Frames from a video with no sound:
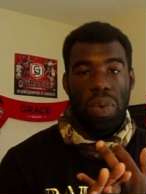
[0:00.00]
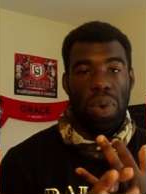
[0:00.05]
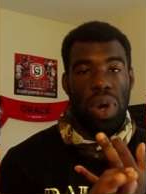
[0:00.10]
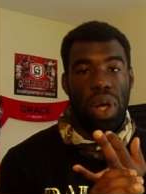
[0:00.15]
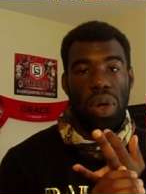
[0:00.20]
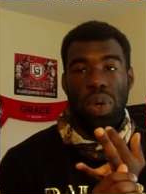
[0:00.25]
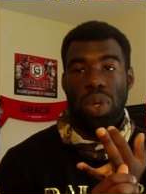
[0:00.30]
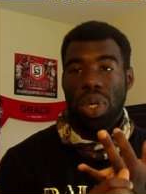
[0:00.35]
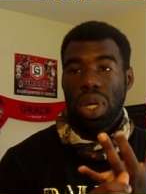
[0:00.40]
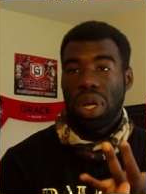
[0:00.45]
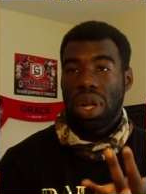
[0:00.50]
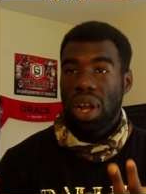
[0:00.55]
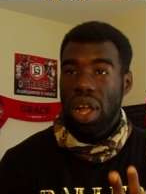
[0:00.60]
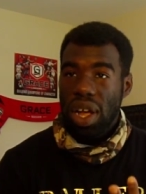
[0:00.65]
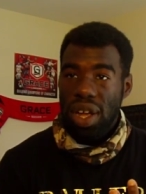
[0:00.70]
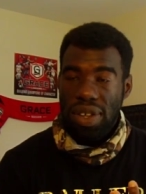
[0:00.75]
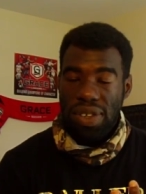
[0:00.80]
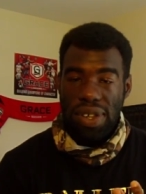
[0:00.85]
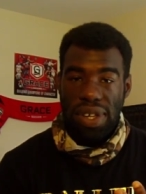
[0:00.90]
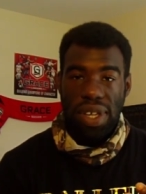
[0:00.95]
when I go to
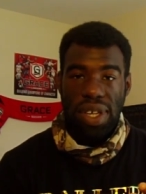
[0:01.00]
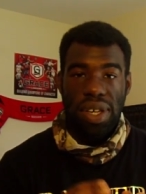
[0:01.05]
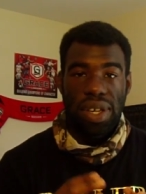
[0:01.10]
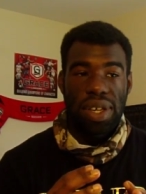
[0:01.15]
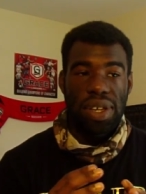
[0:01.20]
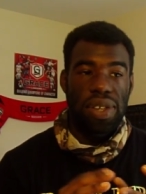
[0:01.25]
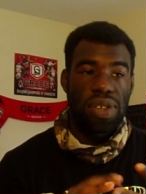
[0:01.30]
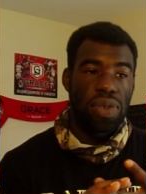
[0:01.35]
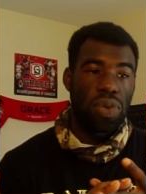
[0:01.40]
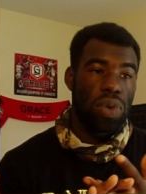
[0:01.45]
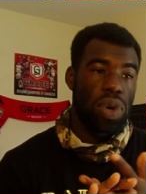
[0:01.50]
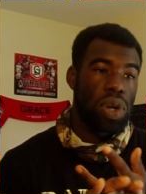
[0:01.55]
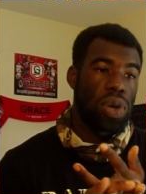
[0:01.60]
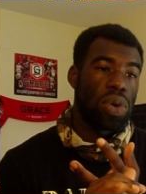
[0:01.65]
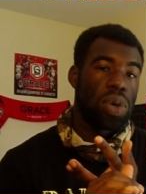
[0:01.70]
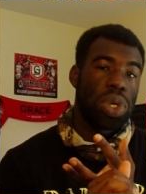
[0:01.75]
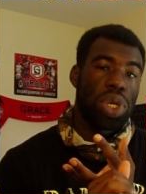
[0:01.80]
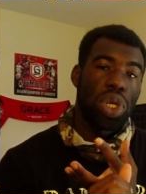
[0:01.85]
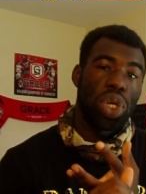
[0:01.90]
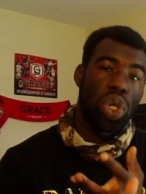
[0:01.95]
classes, when
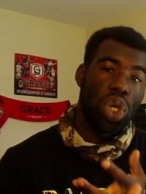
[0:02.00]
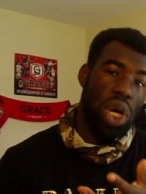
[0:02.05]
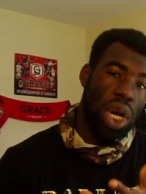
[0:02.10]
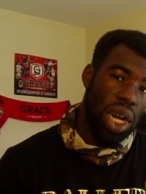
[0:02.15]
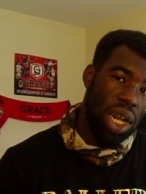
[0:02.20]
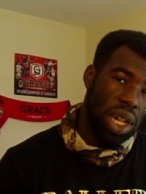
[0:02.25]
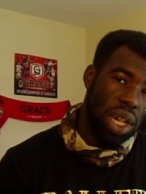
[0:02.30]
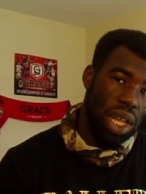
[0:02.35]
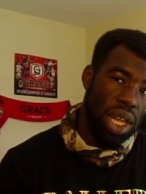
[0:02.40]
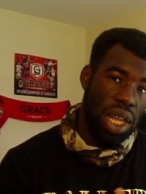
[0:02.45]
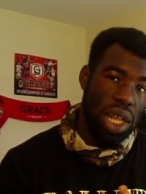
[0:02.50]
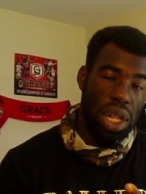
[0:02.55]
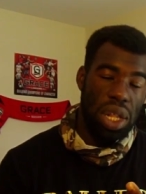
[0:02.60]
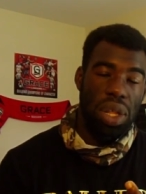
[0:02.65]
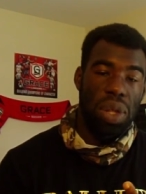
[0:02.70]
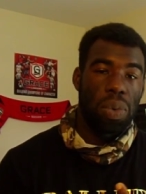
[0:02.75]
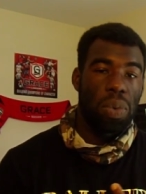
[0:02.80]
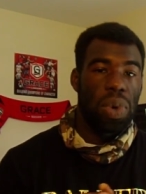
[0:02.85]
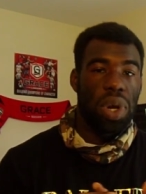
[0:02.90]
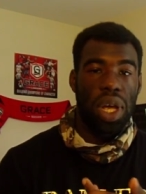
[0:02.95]
I go to
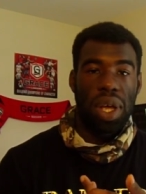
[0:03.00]
training,